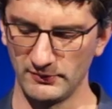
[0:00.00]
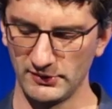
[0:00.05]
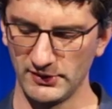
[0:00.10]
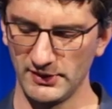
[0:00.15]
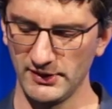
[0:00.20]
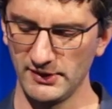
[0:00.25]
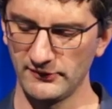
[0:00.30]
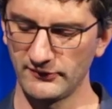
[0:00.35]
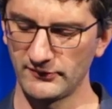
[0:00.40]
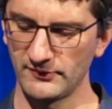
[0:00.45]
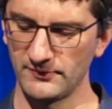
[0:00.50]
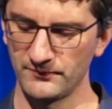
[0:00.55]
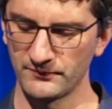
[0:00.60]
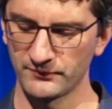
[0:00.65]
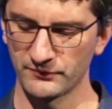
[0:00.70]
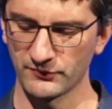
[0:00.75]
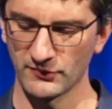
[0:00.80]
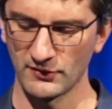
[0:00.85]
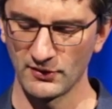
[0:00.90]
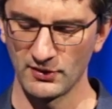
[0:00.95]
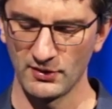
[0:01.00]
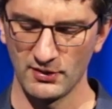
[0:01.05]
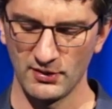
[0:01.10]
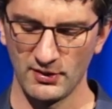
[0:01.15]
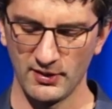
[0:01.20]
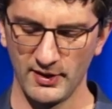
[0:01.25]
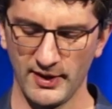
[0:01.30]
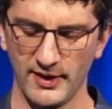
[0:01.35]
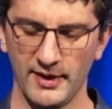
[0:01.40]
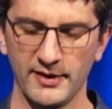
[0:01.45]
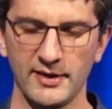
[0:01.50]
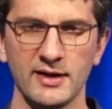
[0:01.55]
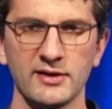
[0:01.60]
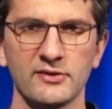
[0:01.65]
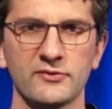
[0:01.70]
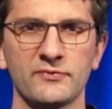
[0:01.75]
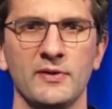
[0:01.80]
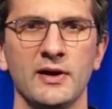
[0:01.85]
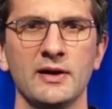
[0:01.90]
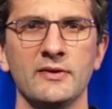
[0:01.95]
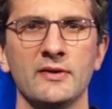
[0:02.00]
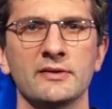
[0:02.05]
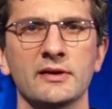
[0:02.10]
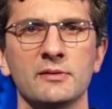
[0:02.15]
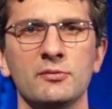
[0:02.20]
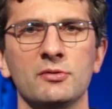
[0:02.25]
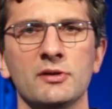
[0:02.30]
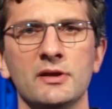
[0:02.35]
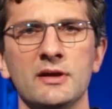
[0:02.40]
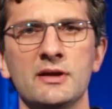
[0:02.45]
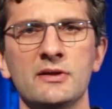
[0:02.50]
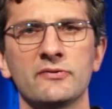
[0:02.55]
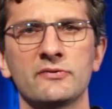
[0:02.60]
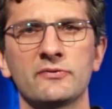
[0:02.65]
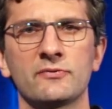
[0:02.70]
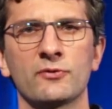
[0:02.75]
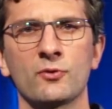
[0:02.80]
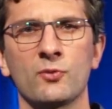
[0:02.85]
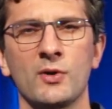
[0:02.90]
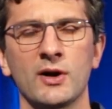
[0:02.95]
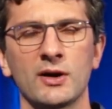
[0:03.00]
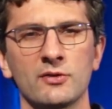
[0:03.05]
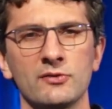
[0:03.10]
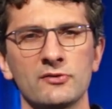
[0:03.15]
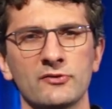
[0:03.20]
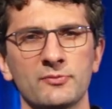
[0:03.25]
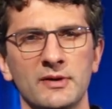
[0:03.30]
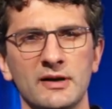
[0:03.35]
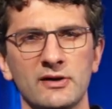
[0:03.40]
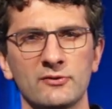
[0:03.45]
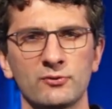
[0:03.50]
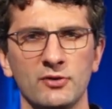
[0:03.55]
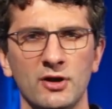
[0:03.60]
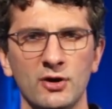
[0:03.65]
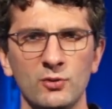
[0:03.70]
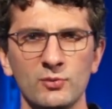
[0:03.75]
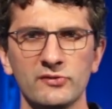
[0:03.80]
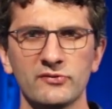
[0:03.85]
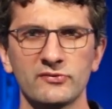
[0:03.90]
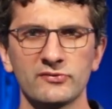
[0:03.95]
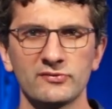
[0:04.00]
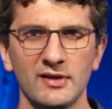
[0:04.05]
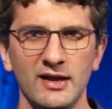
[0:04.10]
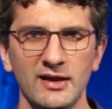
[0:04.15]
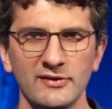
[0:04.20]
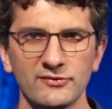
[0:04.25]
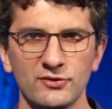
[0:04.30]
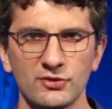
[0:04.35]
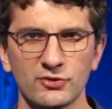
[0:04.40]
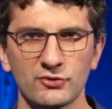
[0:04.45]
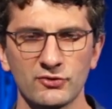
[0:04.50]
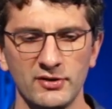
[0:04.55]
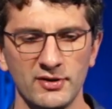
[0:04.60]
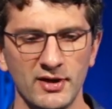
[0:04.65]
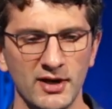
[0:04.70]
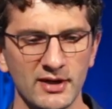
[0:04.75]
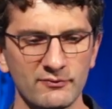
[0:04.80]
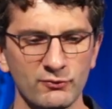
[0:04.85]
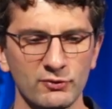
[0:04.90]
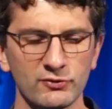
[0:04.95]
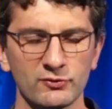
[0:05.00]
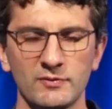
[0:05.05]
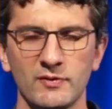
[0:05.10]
AA's. And I just find that AA's for wireless mics will always last longer than 9 volts.